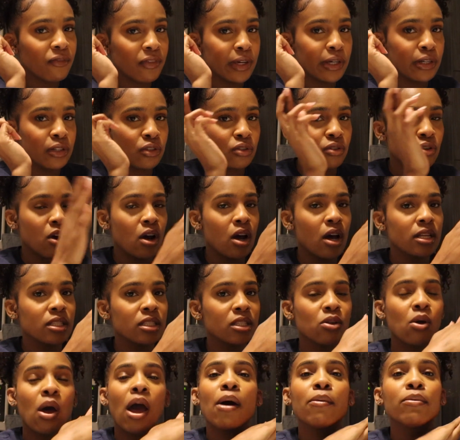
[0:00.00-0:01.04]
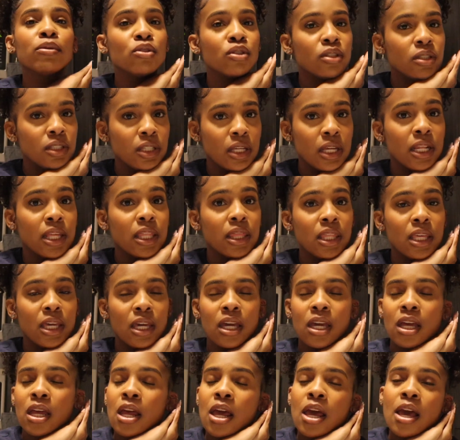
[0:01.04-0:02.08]
Fingers crossed. So I would just get it
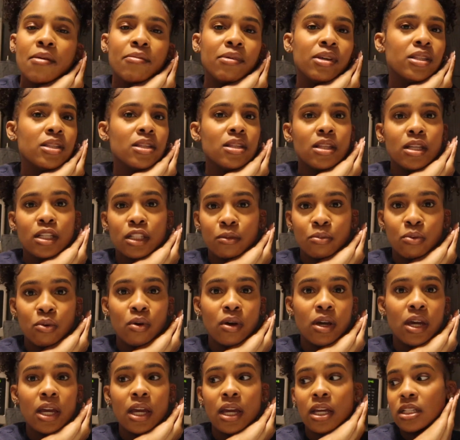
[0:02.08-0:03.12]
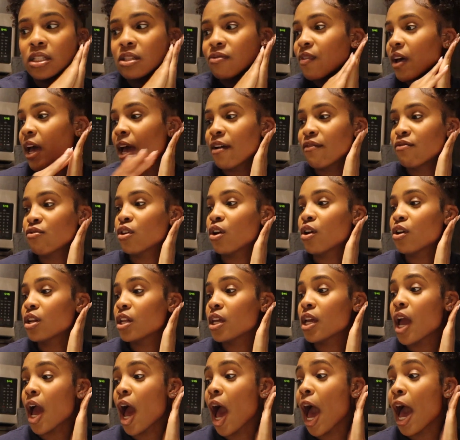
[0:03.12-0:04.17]
then, because at this point, it's five thirty.